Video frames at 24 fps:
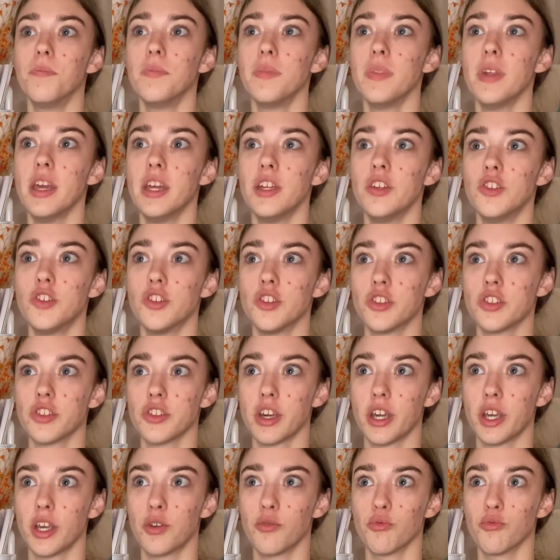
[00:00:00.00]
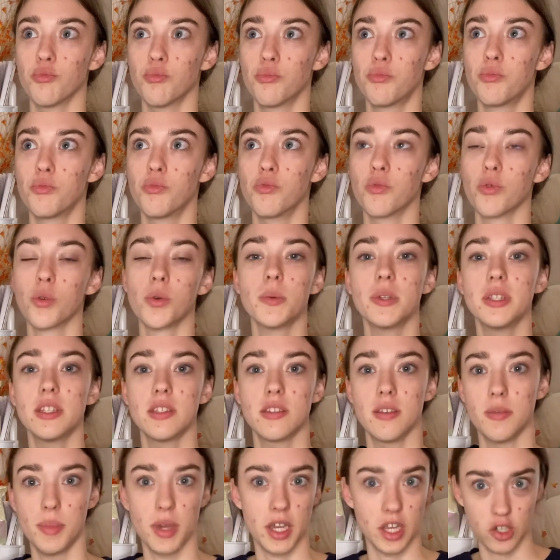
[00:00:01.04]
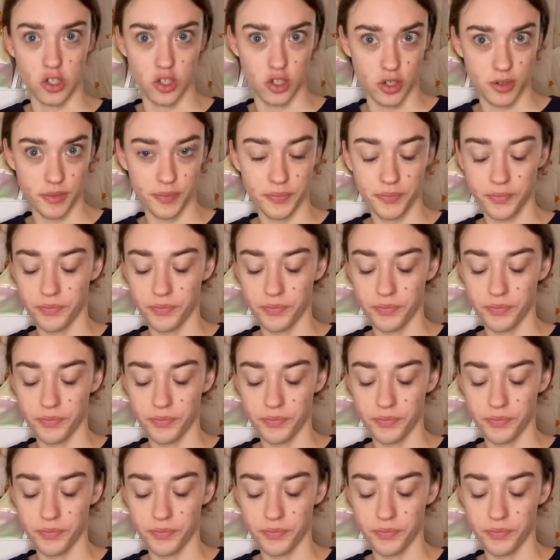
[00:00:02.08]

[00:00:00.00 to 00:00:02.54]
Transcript: it just, like, ruins the picture,